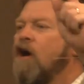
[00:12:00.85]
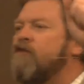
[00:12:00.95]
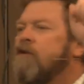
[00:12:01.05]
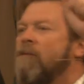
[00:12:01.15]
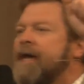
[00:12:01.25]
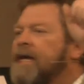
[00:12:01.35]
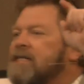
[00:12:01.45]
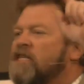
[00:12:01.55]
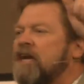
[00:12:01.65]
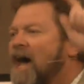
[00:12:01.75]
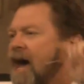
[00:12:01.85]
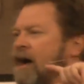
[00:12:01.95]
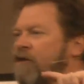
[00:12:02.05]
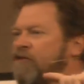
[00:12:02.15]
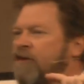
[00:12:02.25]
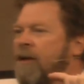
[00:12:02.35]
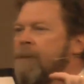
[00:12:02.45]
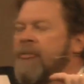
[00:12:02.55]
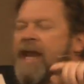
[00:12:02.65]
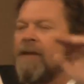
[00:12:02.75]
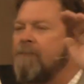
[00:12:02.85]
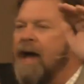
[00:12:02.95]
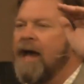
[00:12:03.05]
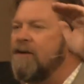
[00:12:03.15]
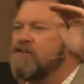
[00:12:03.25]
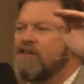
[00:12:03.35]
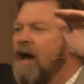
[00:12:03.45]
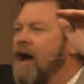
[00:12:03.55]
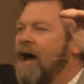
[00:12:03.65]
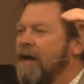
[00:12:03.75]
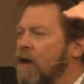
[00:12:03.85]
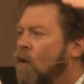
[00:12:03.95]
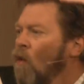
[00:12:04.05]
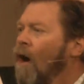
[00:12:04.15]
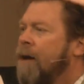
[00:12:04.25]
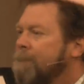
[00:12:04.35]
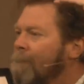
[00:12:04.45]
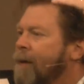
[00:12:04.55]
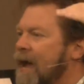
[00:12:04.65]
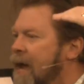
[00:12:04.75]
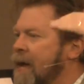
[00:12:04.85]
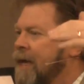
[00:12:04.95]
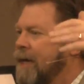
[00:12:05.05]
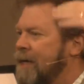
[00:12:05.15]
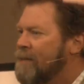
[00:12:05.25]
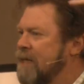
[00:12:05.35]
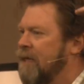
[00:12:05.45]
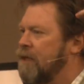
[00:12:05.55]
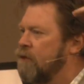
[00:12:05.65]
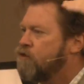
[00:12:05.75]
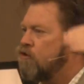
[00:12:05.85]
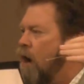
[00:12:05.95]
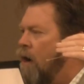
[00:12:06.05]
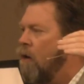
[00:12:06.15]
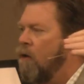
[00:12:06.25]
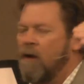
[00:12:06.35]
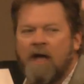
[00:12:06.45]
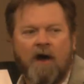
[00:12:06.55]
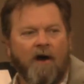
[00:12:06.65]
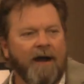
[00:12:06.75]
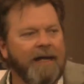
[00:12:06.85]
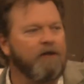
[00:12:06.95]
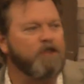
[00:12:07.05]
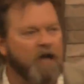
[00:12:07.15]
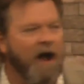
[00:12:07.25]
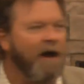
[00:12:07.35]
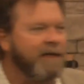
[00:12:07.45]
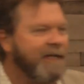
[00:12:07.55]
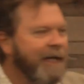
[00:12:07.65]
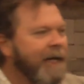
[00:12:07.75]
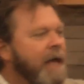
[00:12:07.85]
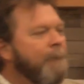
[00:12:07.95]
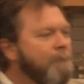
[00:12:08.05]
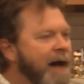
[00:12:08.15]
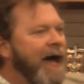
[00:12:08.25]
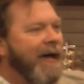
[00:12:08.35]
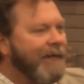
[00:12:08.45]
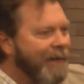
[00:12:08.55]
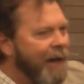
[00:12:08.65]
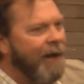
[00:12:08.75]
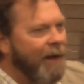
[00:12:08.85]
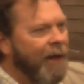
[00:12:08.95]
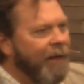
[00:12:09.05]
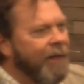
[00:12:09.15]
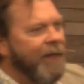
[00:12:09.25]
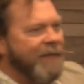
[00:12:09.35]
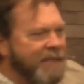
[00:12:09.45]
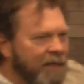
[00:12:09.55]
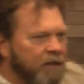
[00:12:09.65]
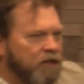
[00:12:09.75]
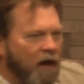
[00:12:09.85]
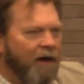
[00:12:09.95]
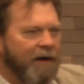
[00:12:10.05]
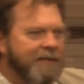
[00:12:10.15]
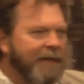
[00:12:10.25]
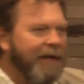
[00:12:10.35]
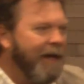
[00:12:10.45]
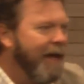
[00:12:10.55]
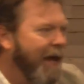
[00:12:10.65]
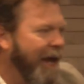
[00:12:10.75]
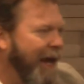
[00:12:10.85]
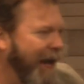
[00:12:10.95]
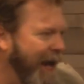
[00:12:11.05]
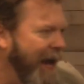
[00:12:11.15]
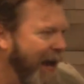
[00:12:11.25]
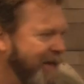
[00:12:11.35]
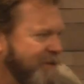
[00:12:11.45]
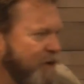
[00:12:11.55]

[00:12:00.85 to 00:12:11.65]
over me is love. And it matters not what man is in control or in authority. My God is in authority, and he has